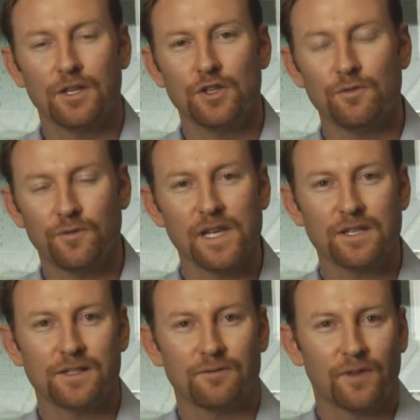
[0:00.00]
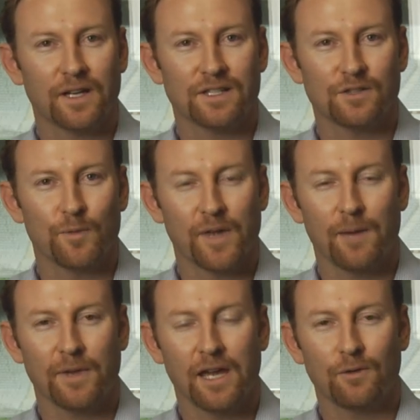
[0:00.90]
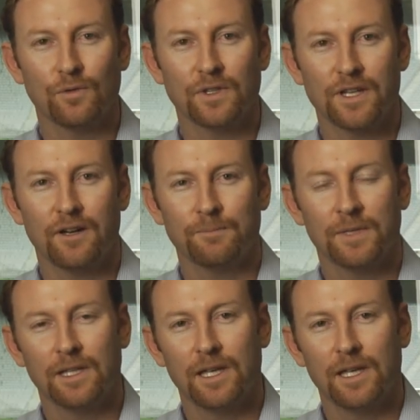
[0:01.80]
new features and functions will be coming out all the time